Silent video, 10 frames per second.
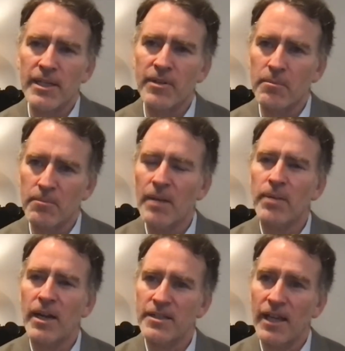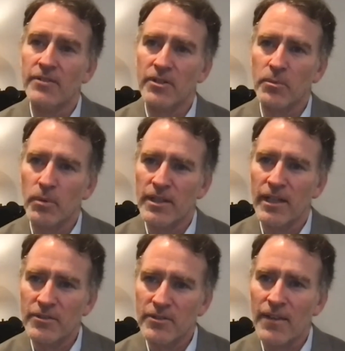even meant by desert when
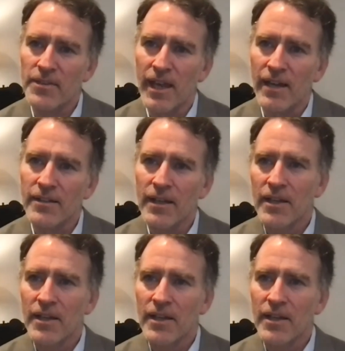they said that.